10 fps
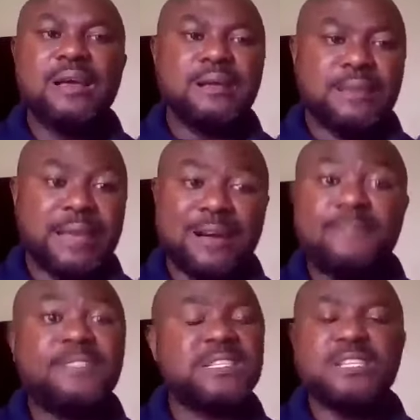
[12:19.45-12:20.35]
They have
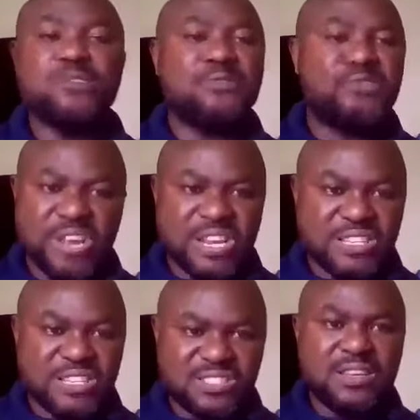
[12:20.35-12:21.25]
series of
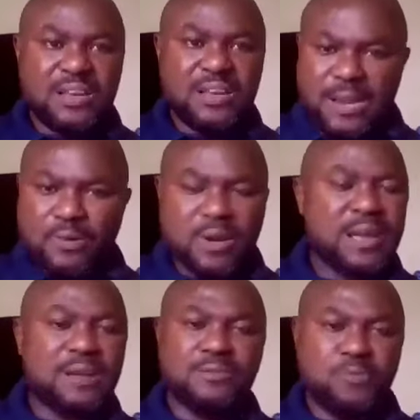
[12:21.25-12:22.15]
courses. Someone can
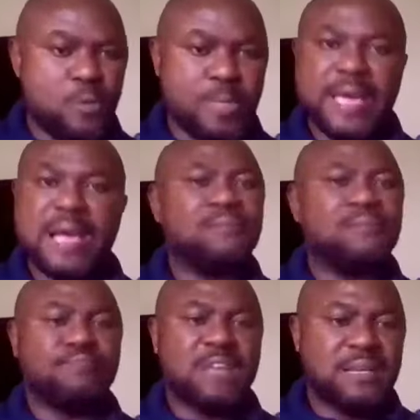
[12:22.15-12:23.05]
go there
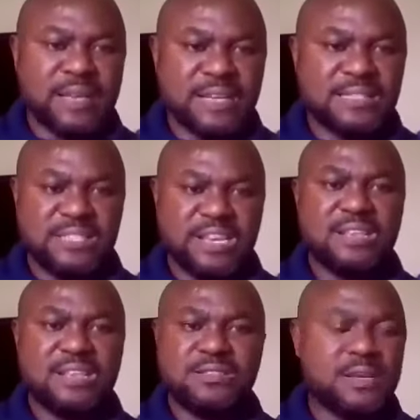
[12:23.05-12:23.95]
and get,
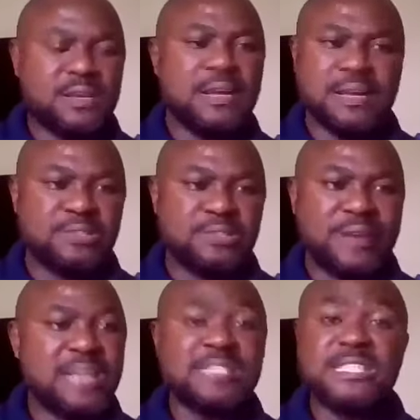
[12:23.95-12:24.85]
yes, and get it
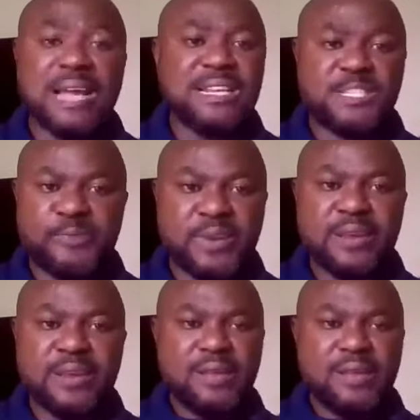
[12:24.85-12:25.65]
online, and it's free.